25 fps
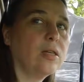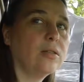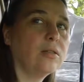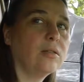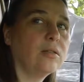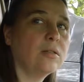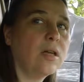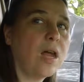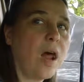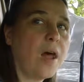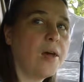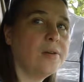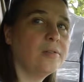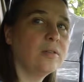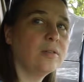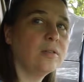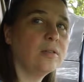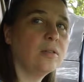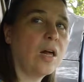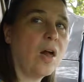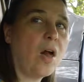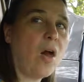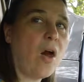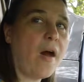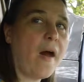Yeah, but he doesn't need to
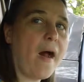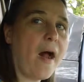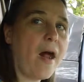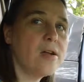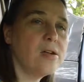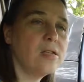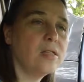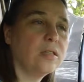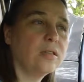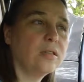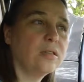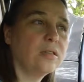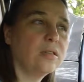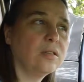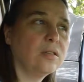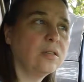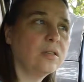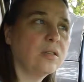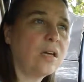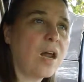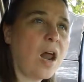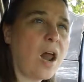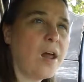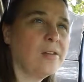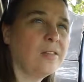use it.
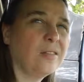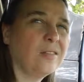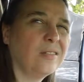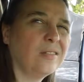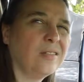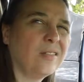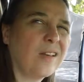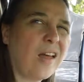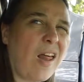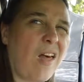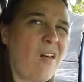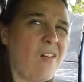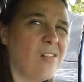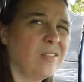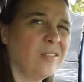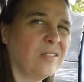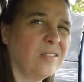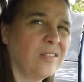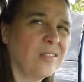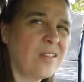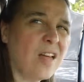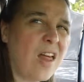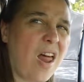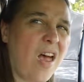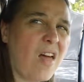None of he's
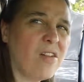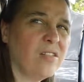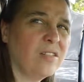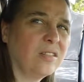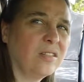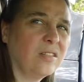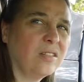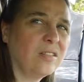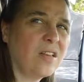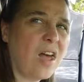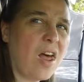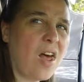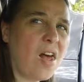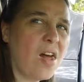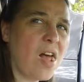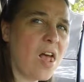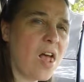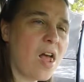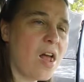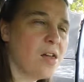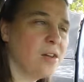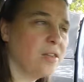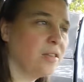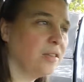got you to clean it for him.